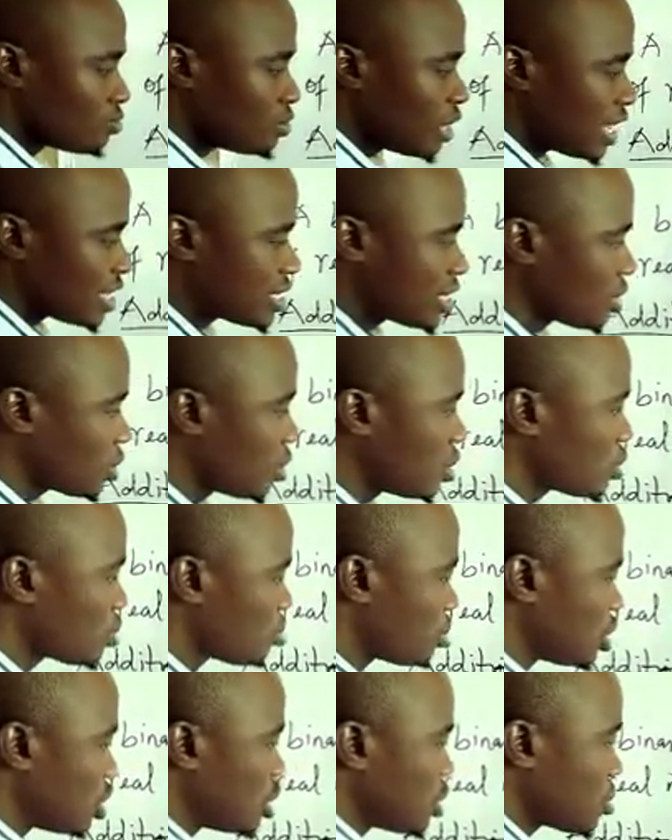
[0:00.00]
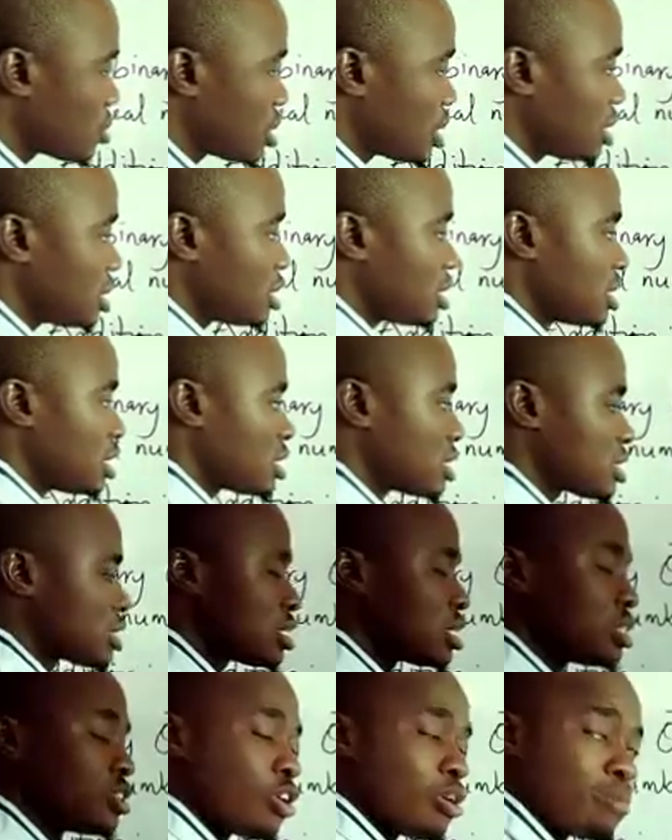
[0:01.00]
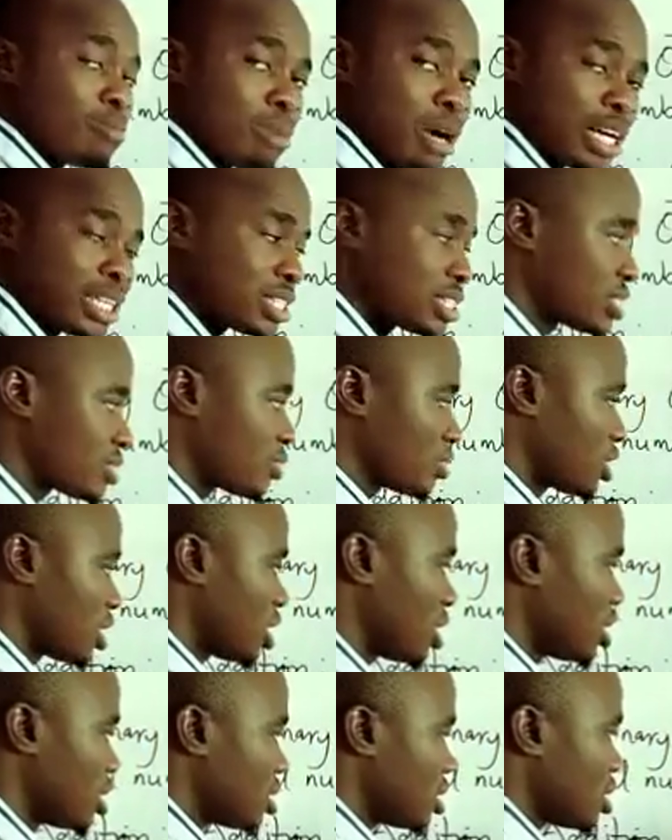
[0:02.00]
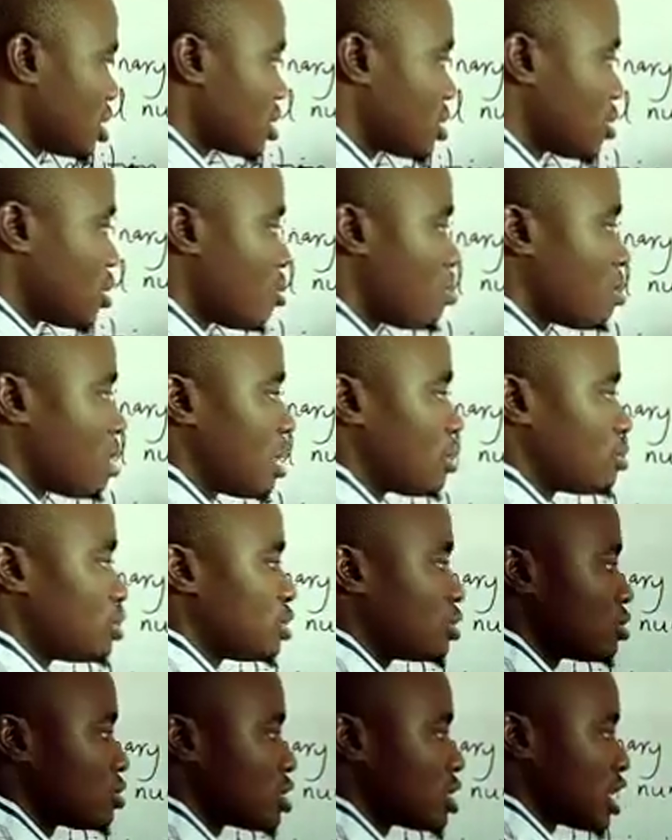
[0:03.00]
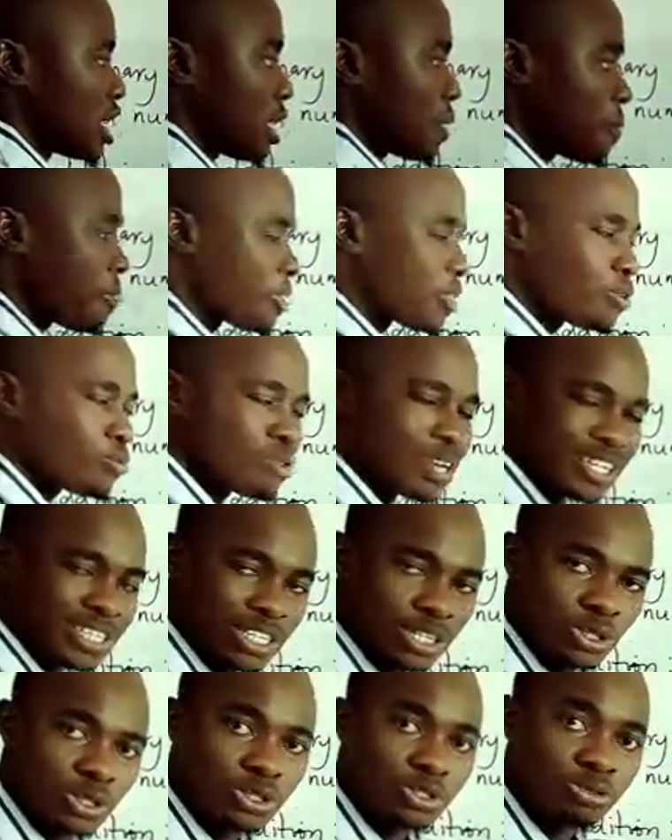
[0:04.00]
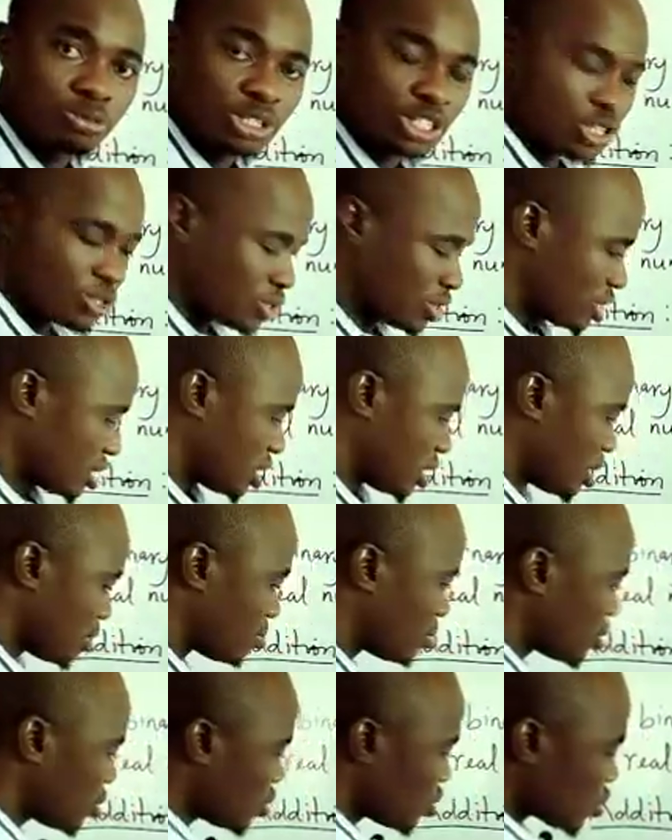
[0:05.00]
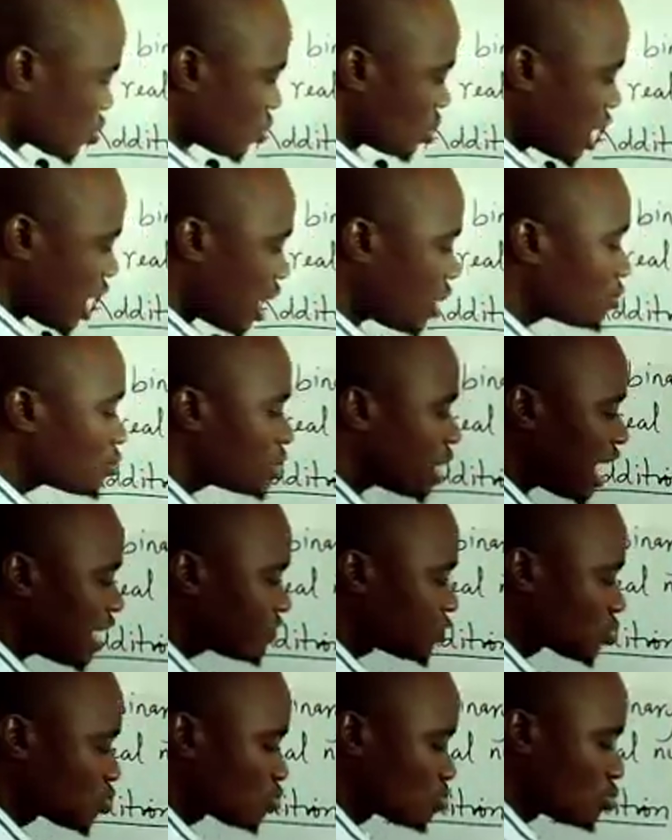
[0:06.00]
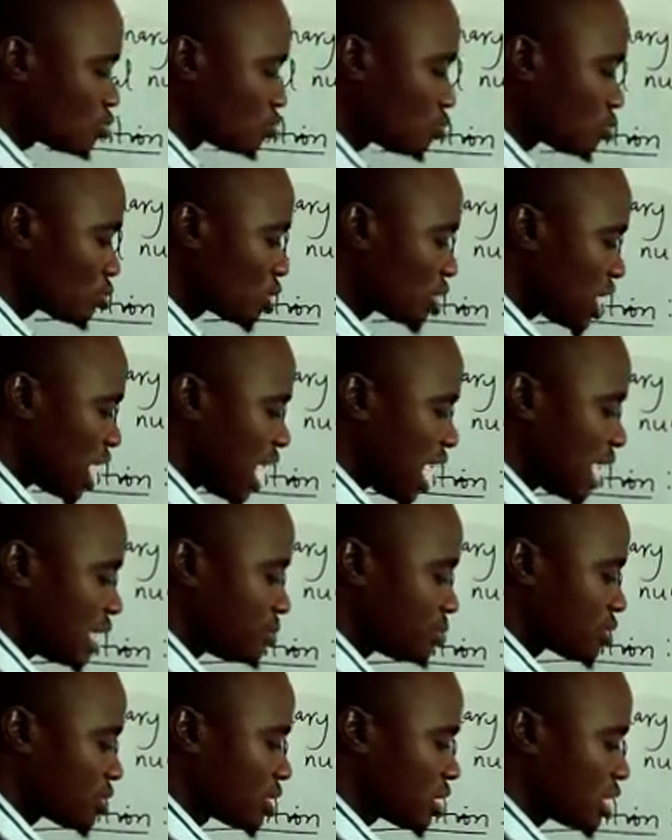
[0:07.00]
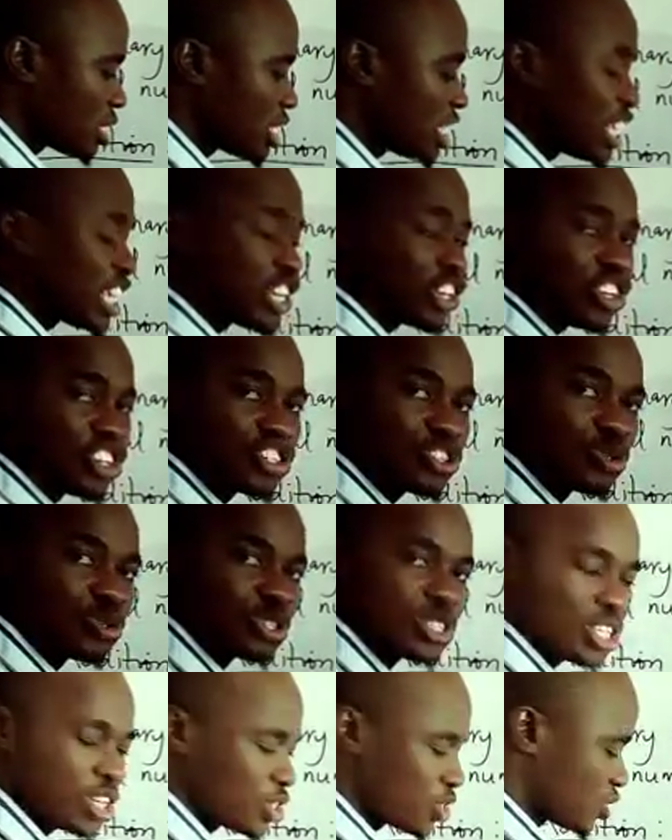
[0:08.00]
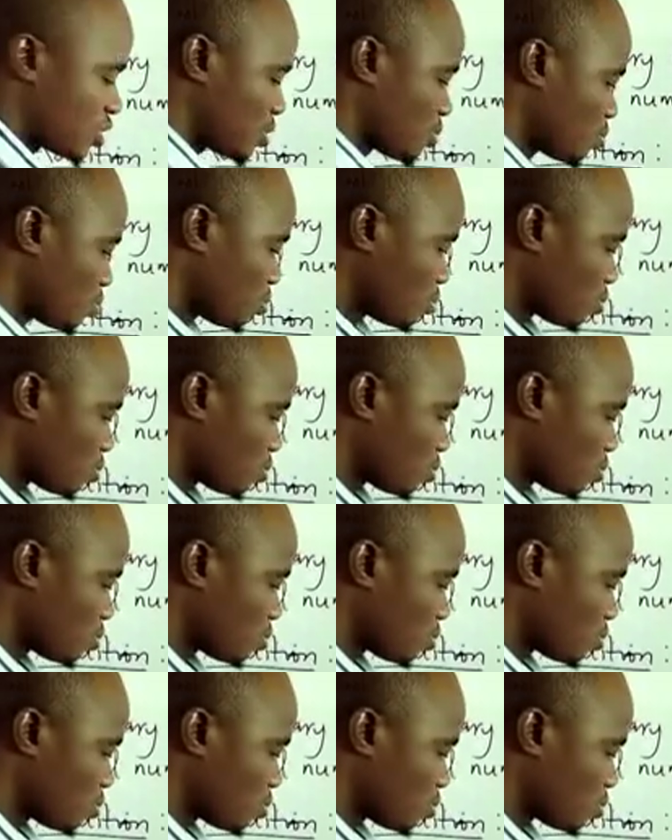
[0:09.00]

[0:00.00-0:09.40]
we are still going to be using these numbers. Okay, this number we use there, we are still going to be using them. So now we have 2 times 3 equals to 6.